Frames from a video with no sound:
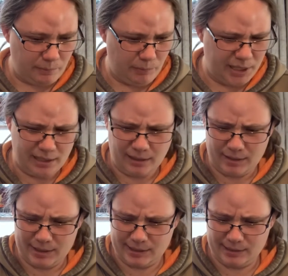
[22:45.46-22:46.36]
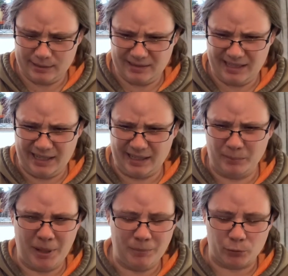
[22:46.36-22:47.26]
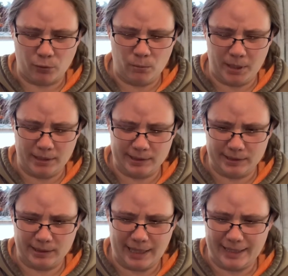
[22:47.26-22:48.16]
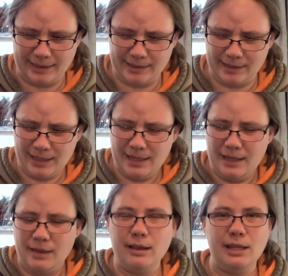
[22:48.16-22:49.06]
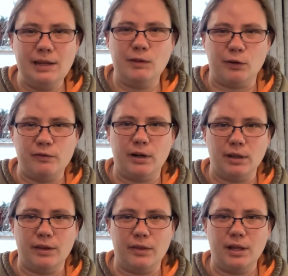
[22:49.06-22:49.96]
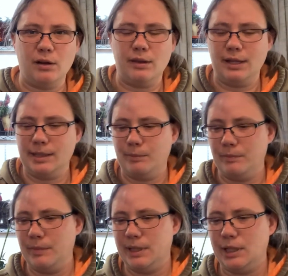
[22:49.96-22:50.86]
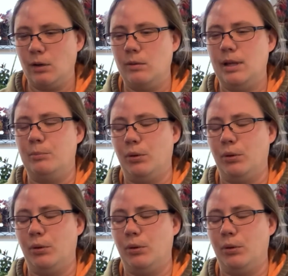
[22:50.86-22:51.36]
Because it's a peperomia, and the leaves are fairly thin on this, so it